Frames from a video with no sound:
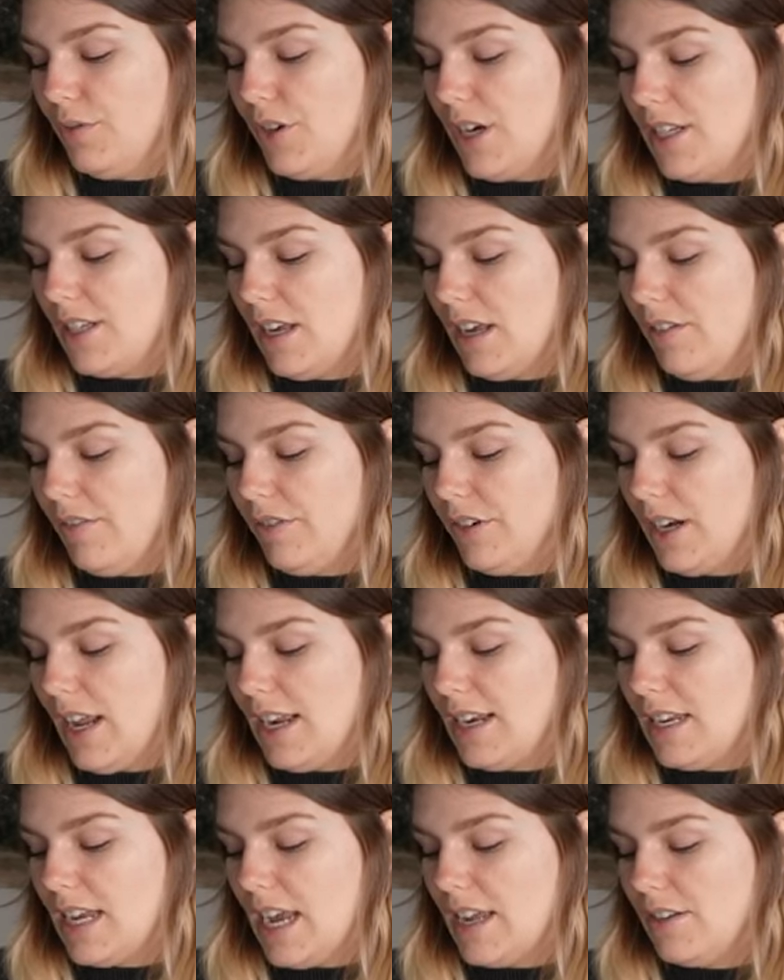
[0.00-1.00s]
Retail for
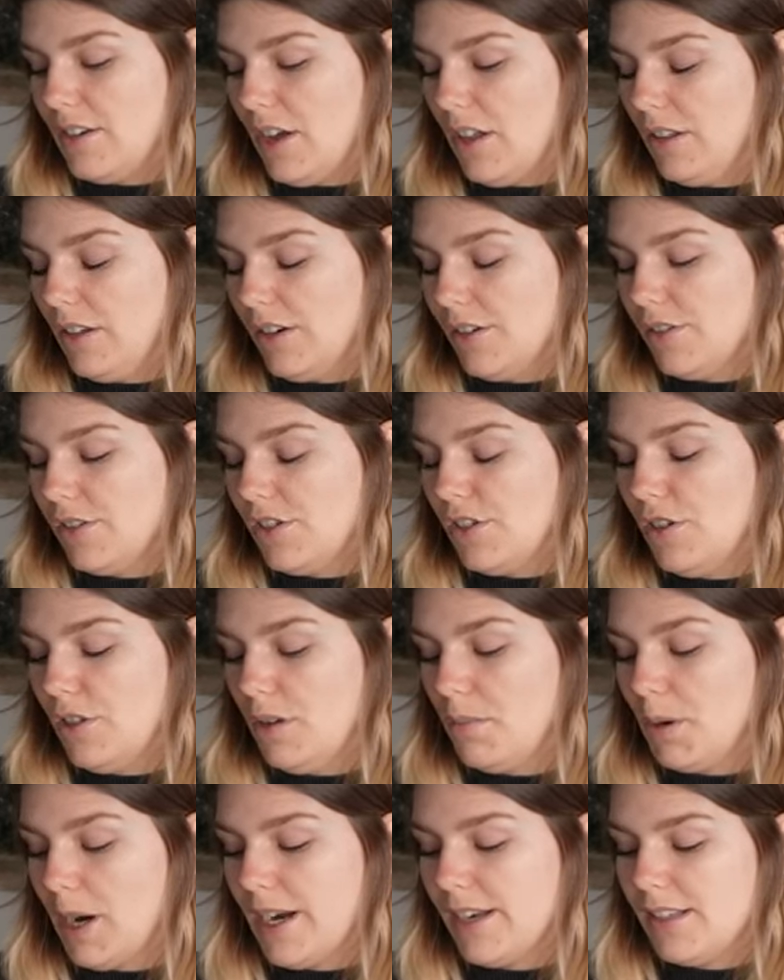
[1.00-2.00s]
$98,
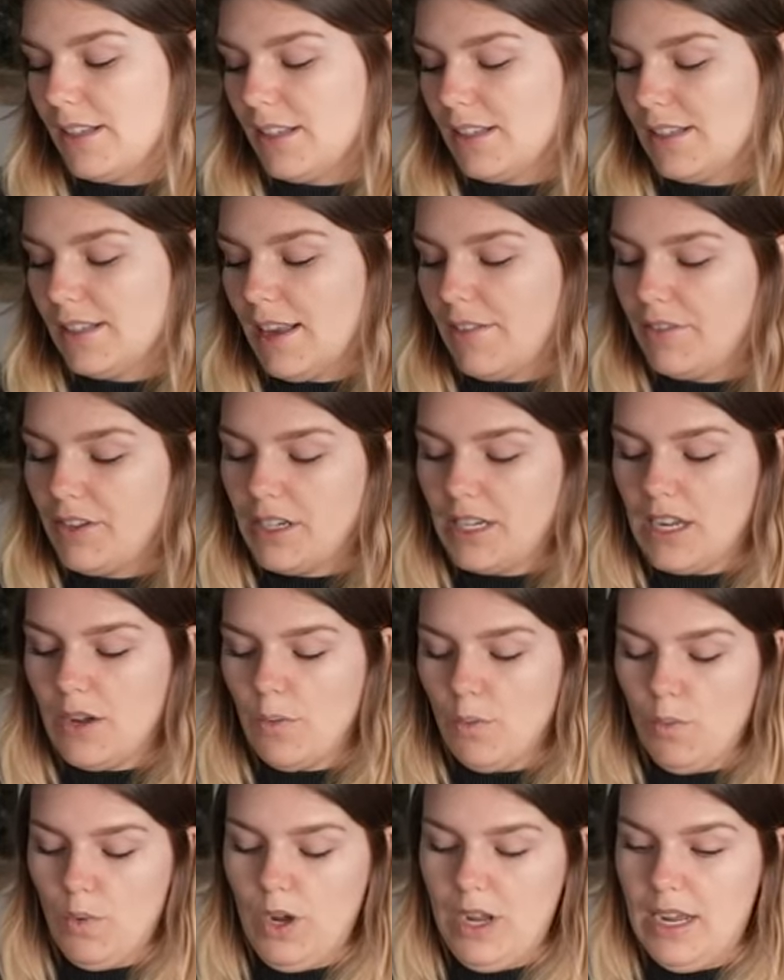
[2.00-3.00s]
Nuuly price
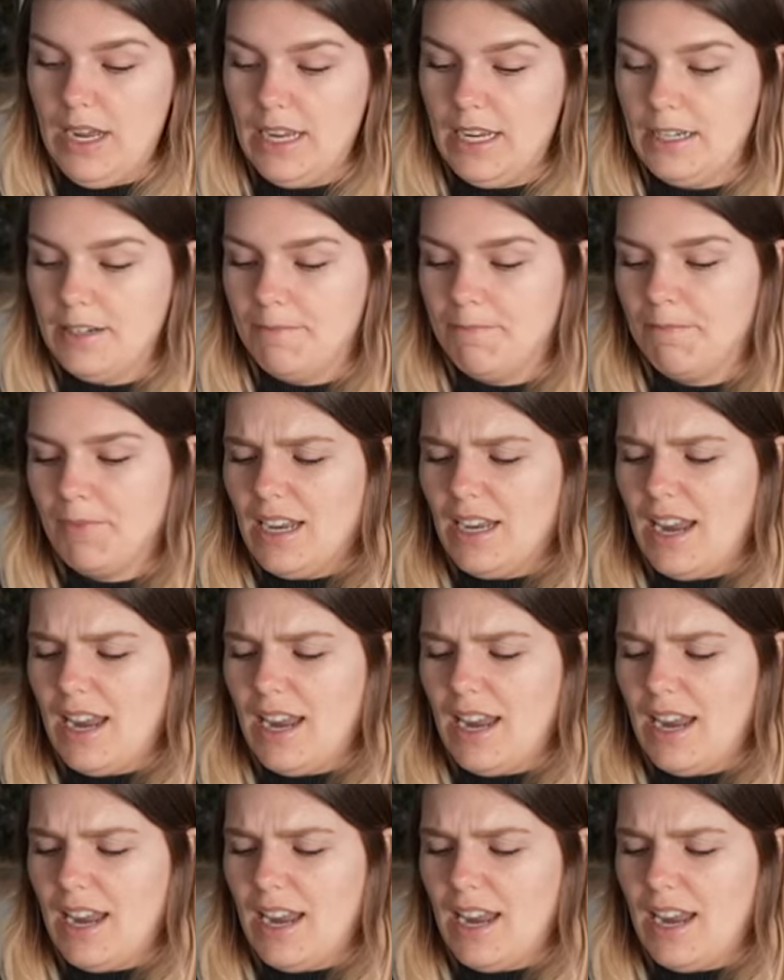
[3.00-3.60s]
$71.